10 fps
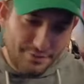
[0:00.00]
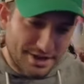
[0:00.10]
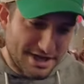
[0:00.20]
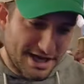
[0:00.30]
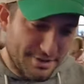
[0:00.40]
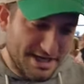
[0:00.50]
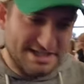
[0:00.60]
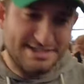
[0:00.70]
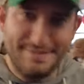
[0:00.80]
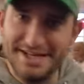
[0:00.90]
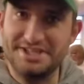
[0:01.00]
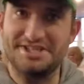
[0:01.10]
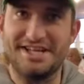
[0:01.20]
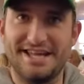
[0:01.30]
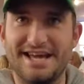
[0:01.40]
when uh, I would eat spinach
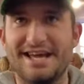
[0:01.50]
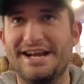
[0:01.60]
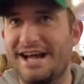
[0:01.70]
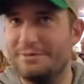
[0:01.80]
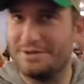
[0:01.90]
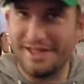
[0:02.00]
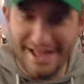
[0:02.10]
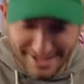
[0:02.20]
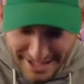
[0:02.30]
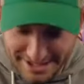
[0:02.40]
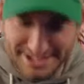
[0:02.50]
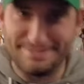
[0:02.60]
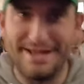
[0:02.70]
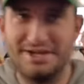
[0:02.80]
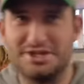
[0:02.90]
as a kid, I would like eat the
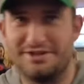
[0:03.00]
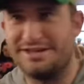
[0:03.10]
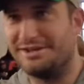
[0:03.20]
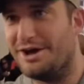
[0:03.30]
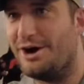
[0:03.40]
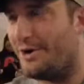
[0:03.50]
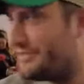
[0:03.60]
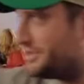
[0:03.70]
spinach and then go and